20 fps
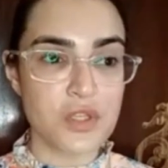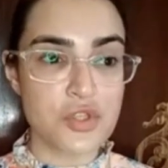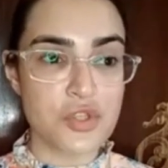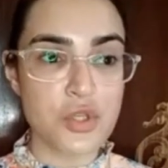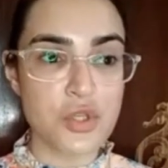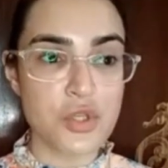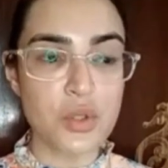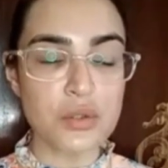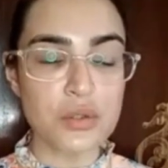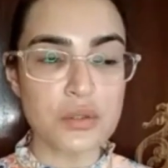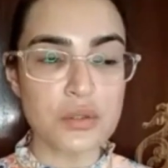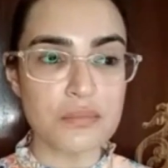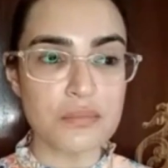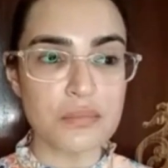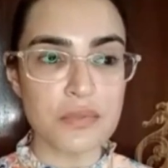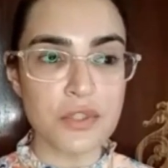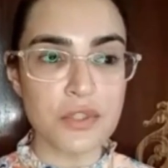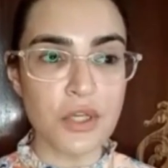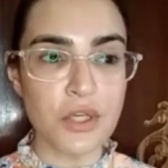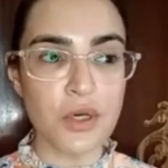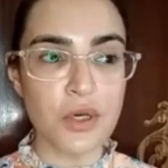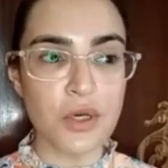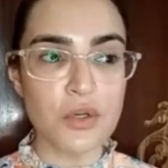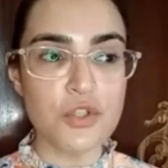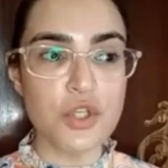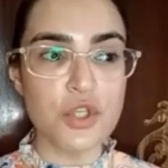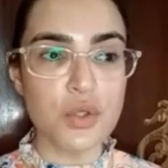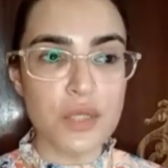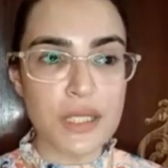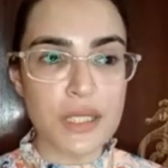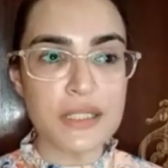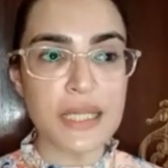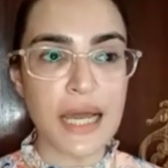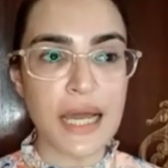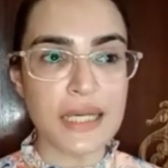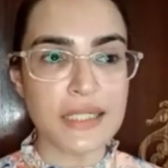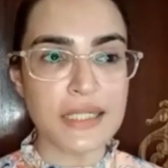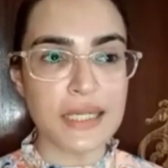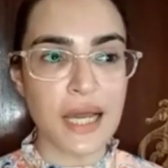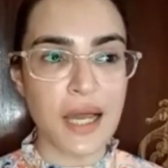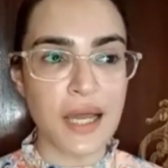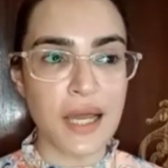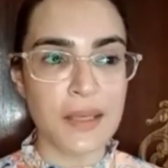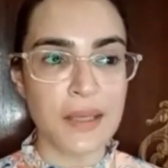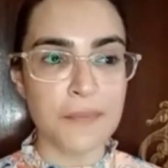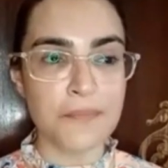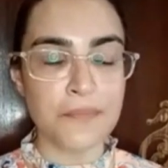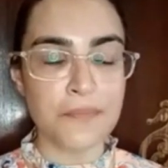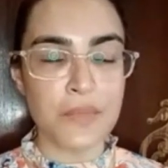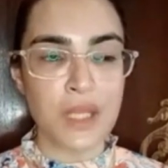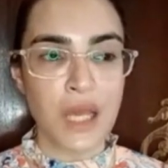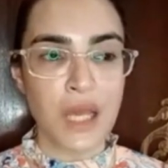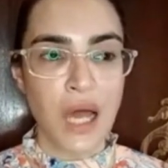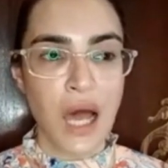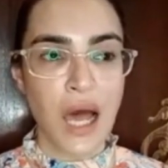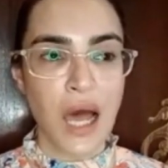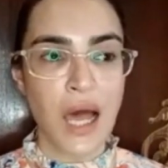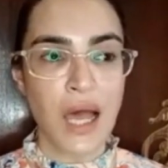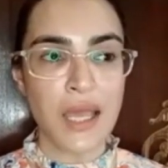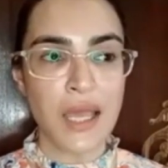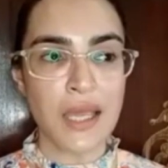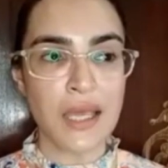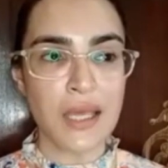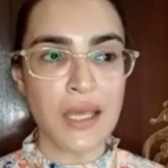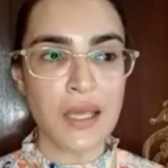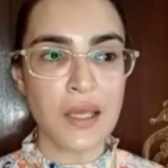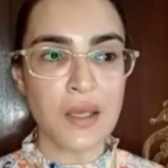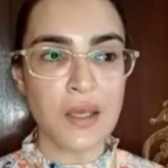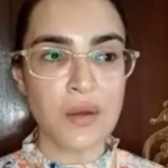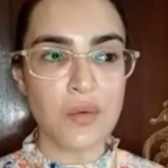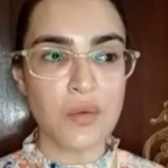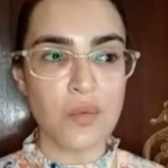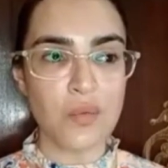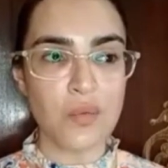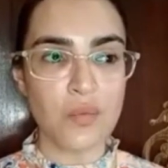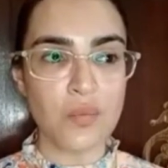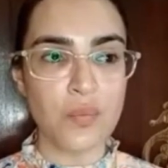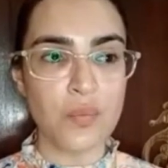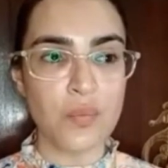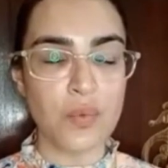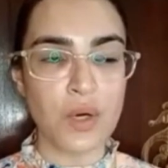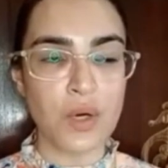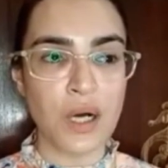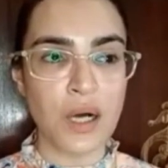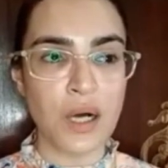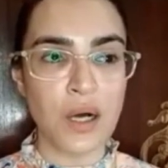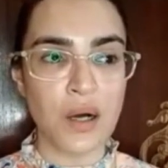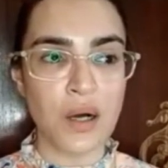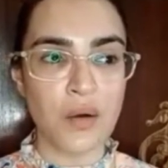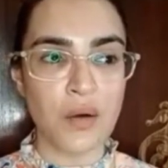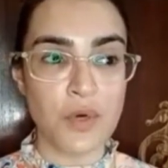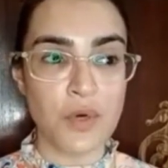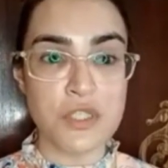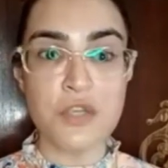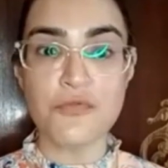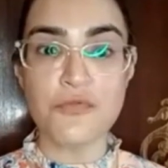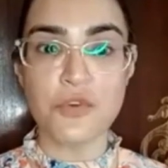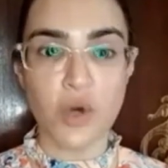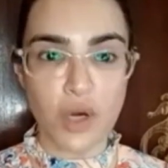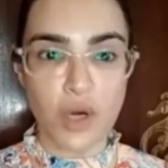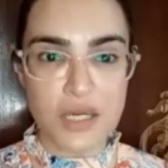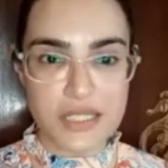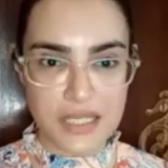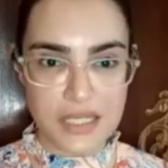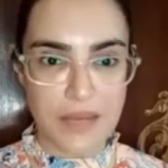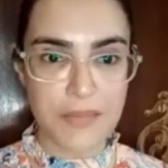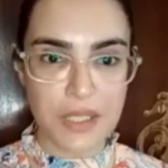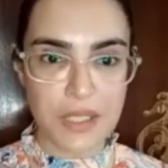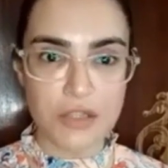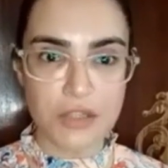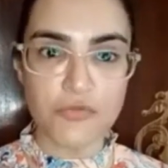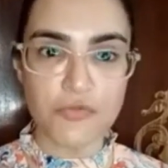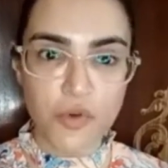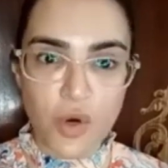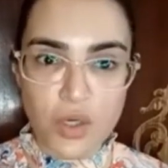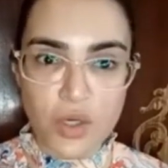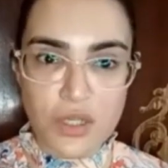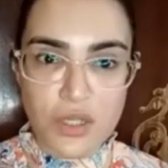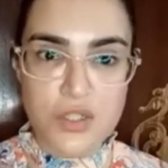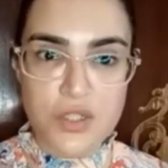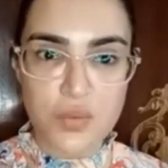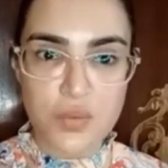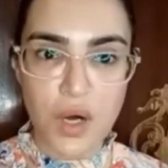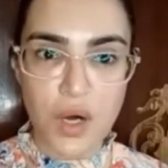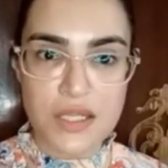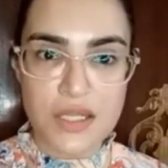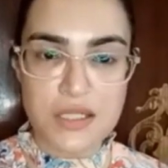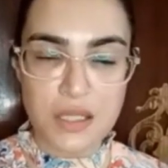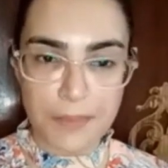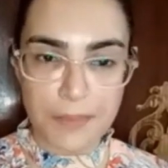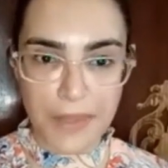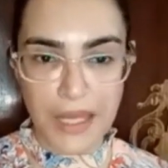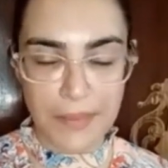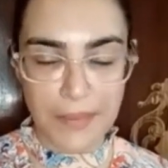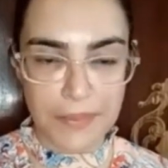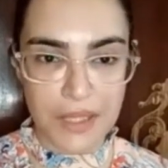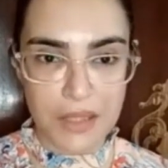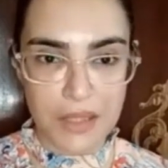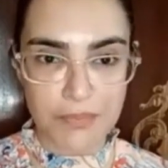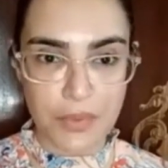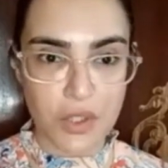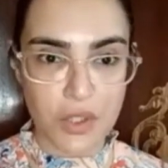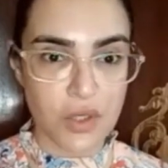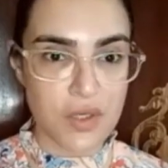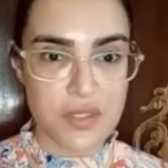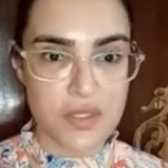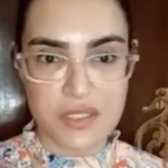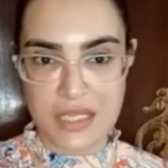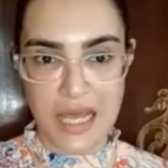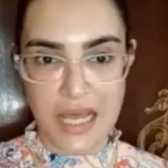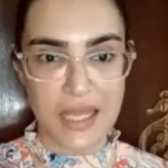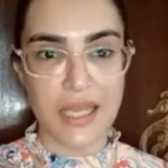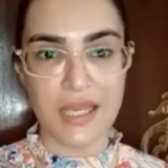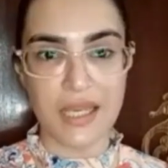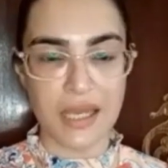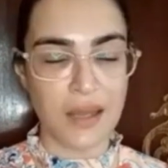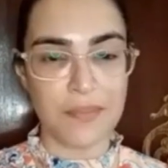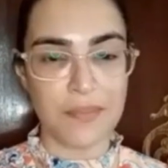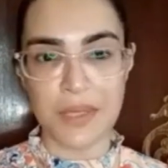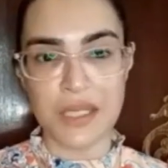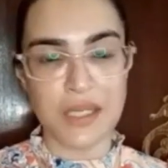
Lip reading: So, you know, during that time, I was, of course, I mean, the focus was the baby because I